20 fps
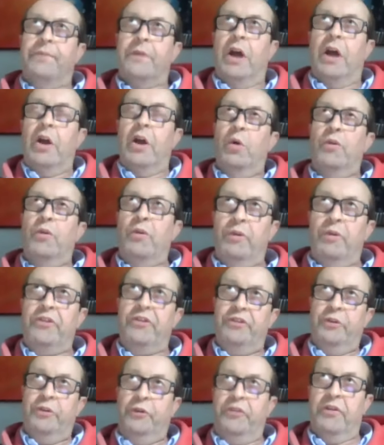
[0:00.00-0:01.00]
I always
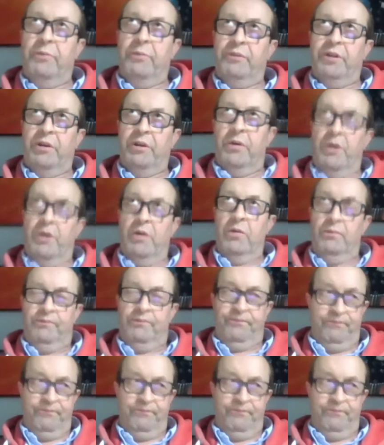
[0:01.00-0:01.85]
wanted to do something on my own.